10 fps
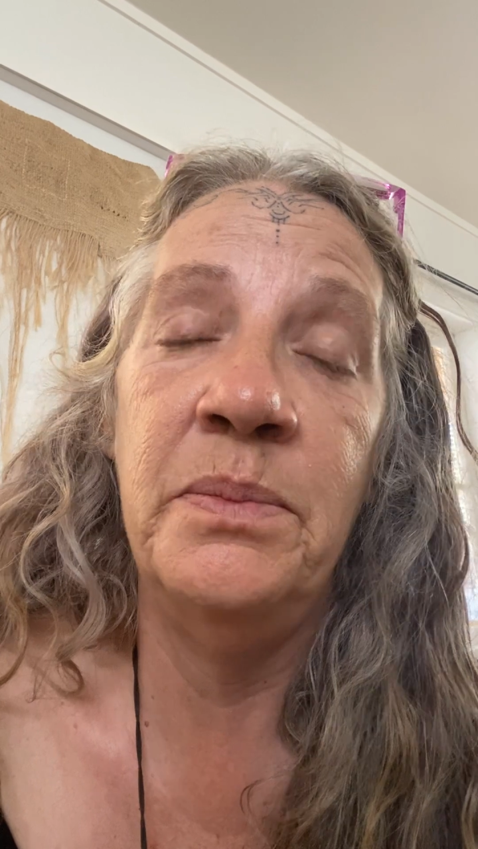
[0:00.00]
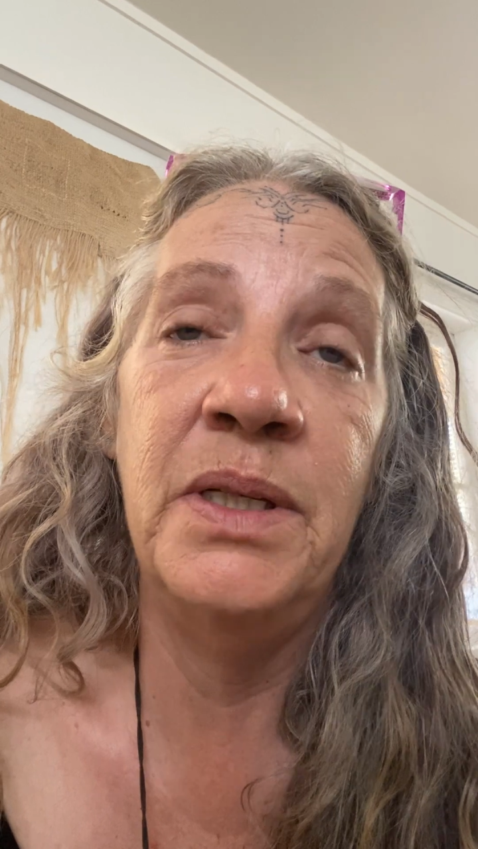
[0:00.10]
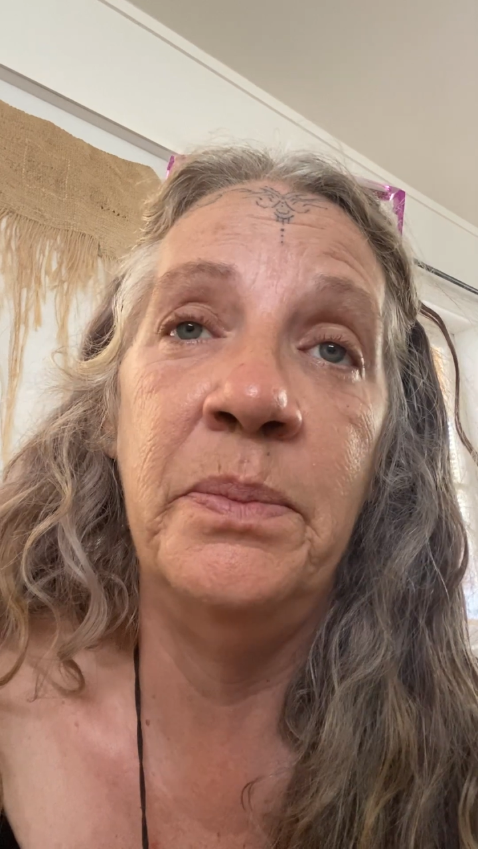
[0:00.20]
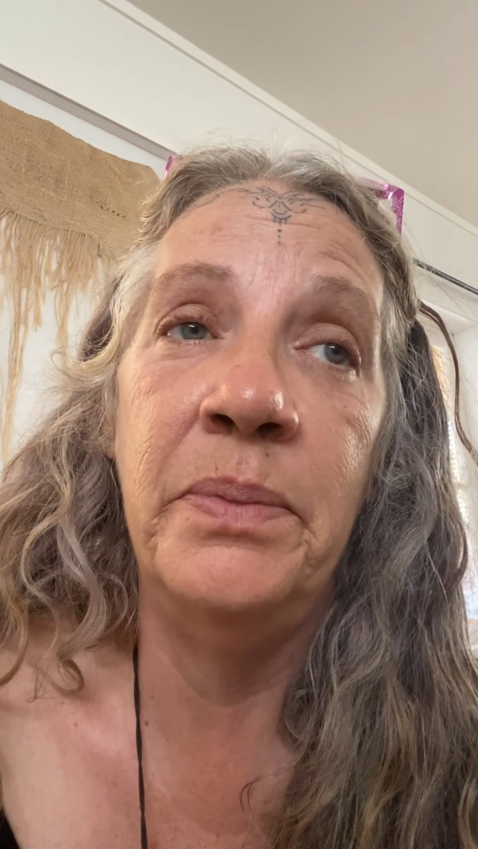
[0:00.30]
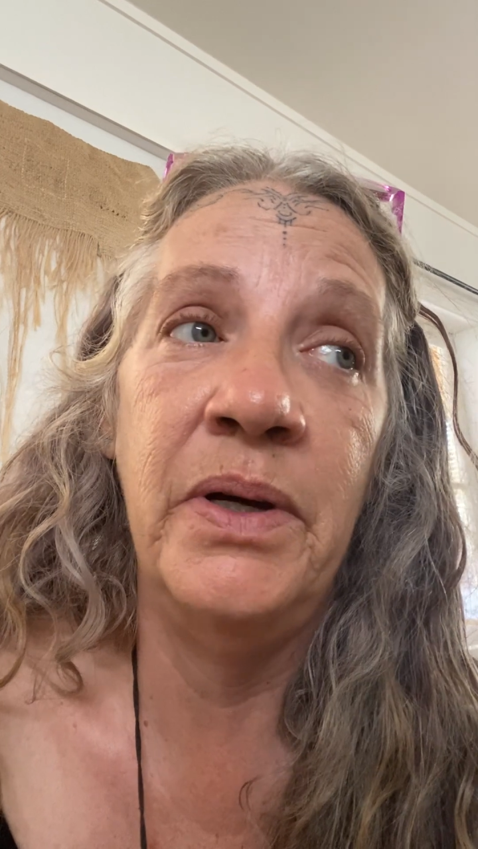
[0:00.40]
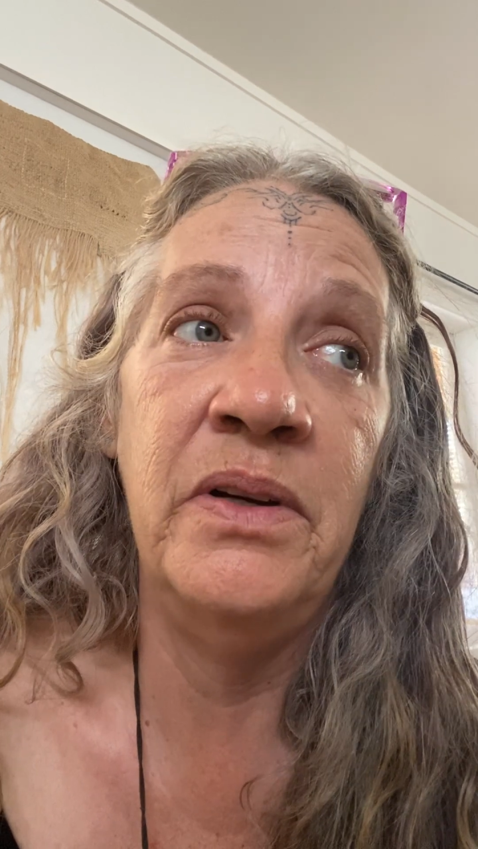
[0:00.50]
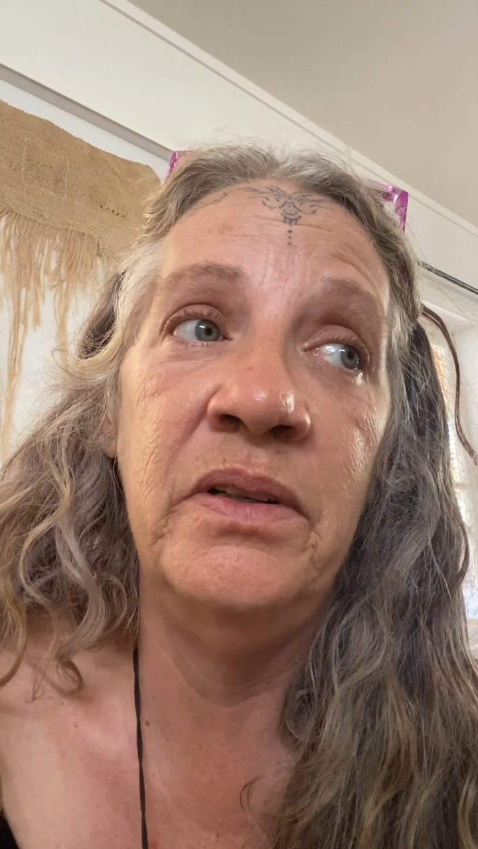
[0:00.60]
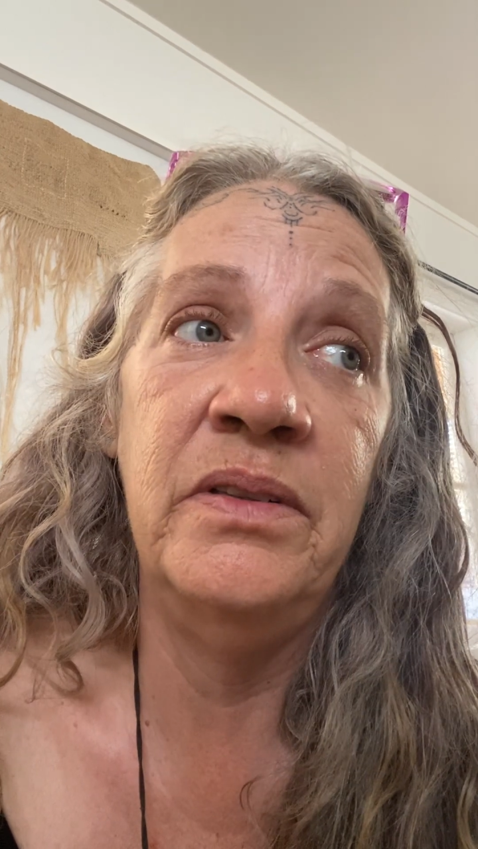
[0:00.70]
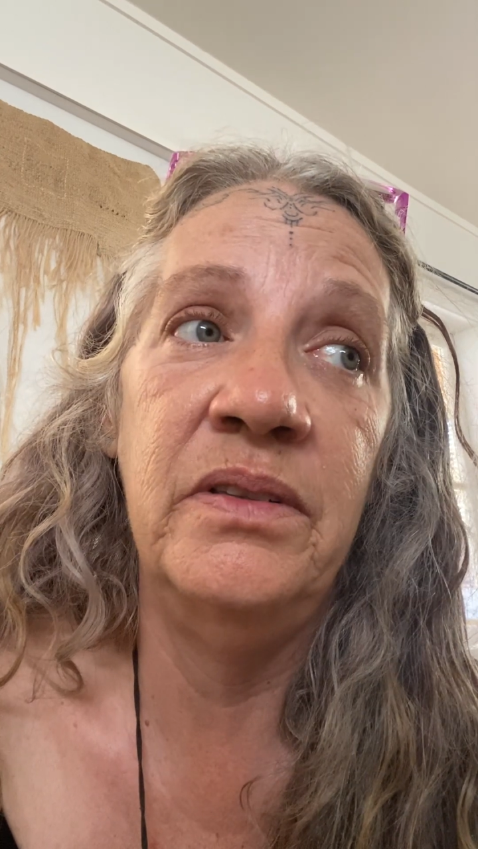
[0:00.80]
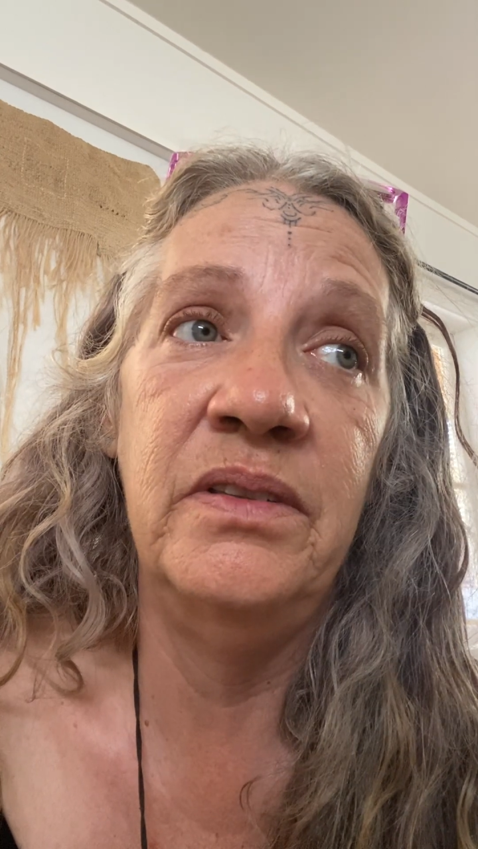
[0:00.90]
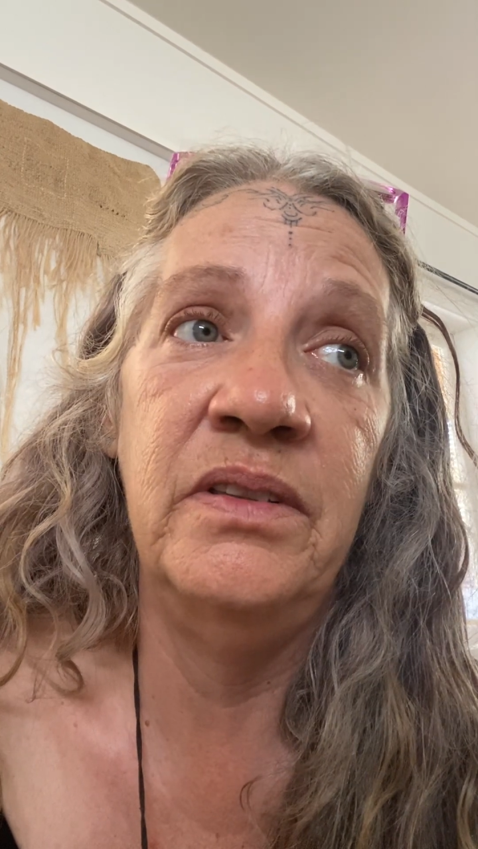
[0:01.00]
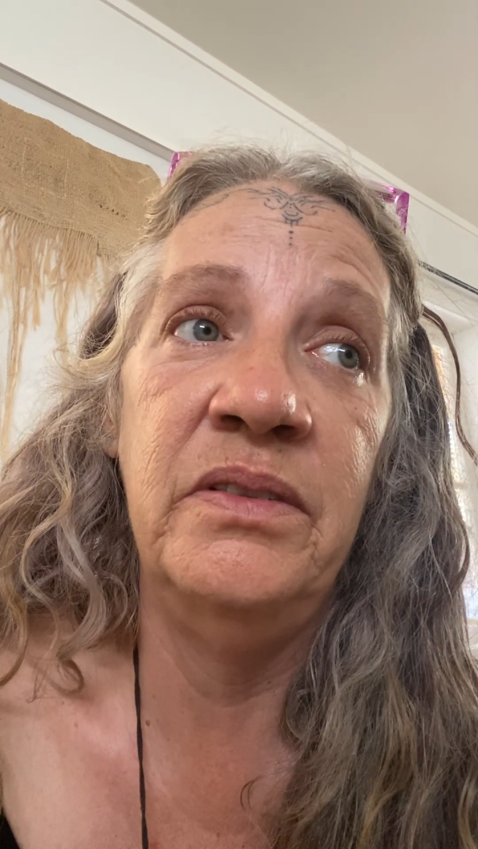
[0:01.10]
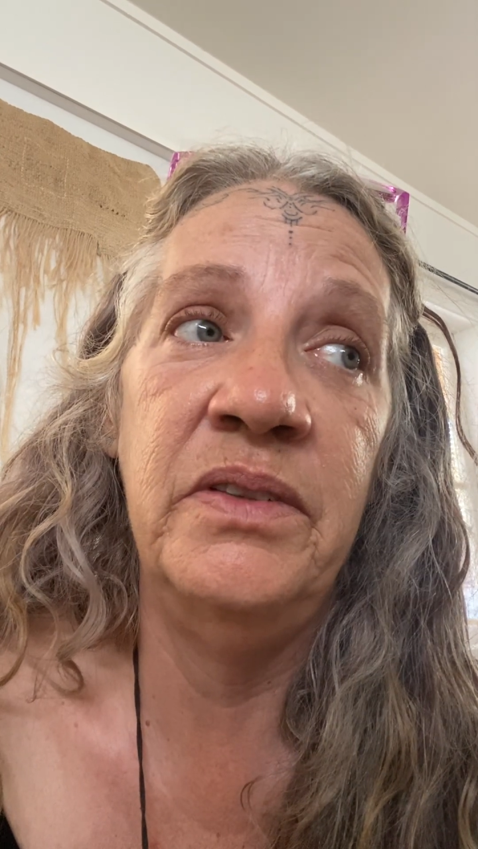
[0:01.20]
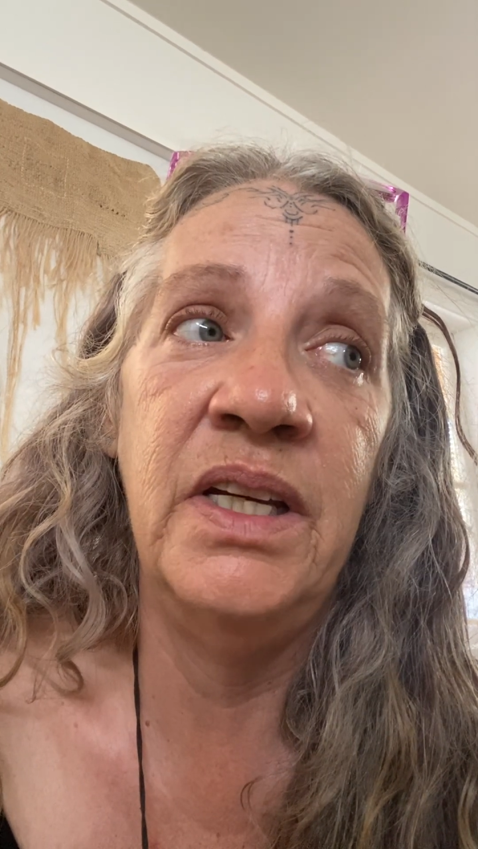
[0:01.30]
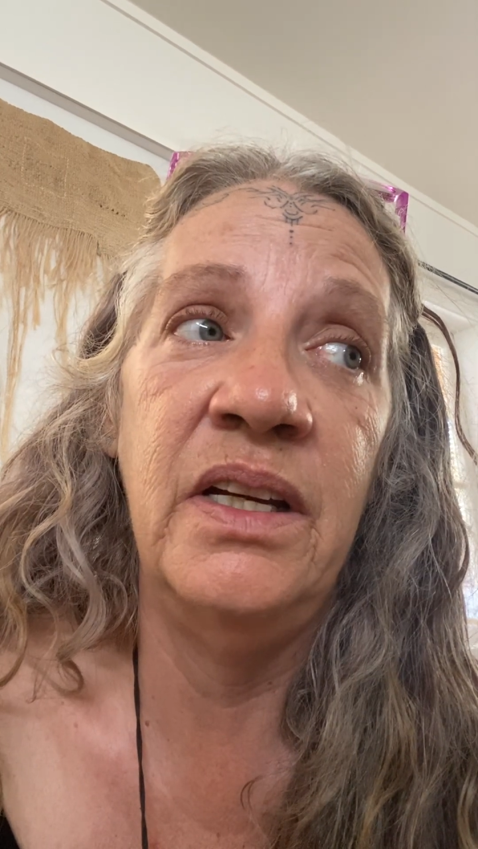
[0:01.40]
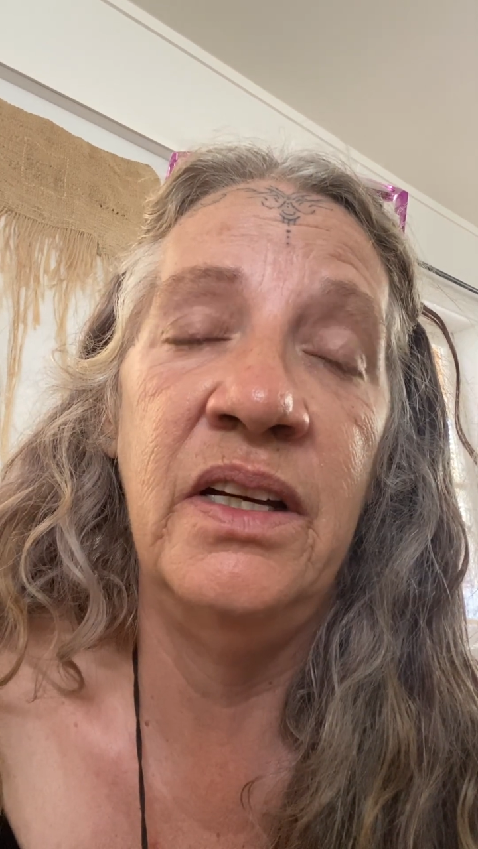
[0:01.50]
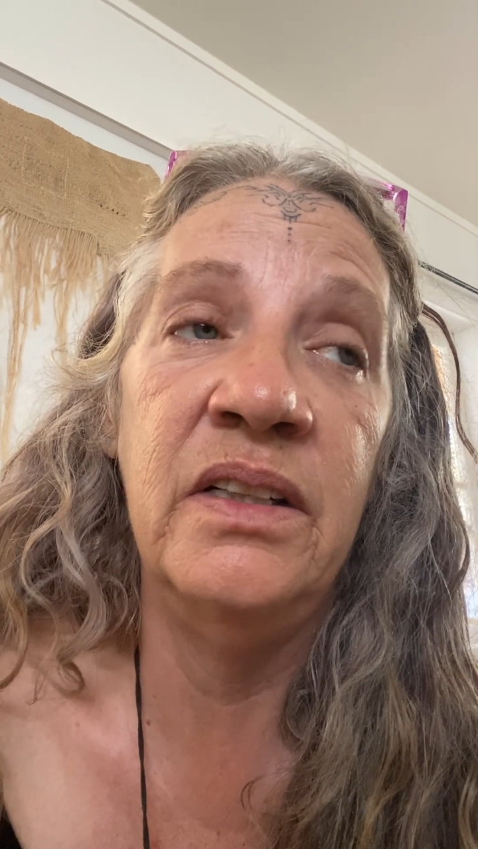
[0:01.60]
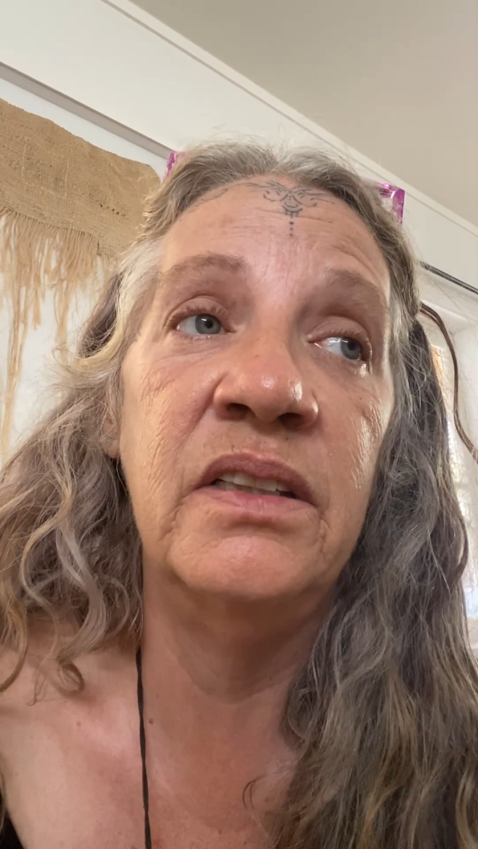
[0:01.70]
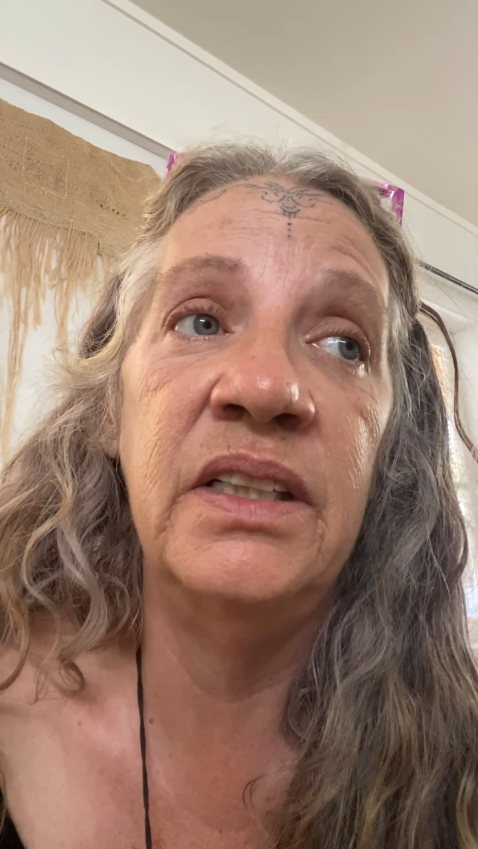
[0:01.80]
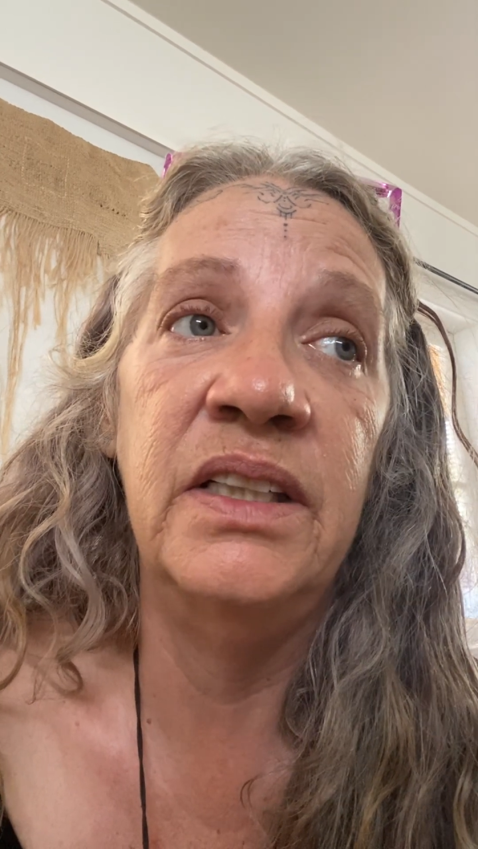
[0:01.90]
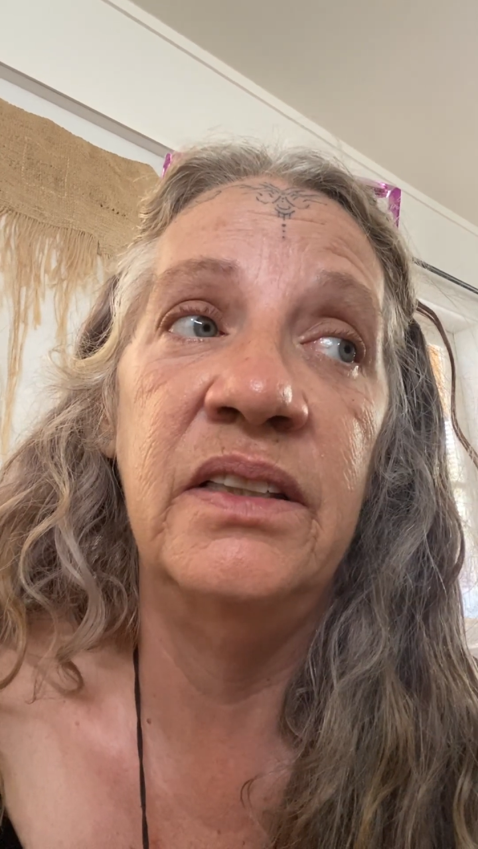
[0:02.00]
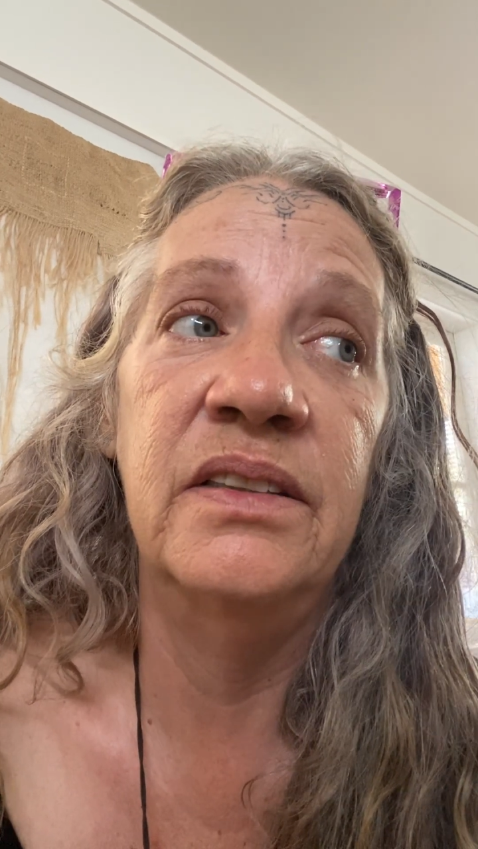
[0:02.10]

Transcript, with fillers: be a part of that ugly.